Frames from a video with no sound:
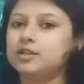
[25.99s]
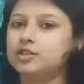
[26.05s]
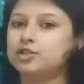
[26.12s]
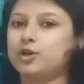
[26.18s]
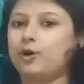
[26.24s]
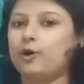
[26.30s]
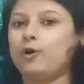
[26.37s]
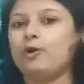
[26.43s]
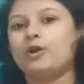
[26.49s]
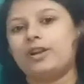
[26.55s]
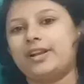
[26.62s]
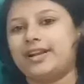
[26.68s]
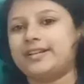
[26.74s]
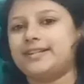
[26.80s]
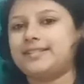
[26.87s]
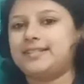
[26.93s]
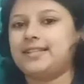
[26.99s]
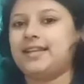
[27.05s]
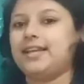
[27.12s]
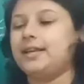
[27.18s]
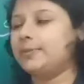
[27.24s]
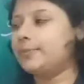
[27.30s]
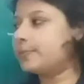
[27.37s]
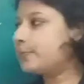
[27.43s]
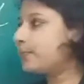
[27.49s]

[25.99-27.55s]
So let's see.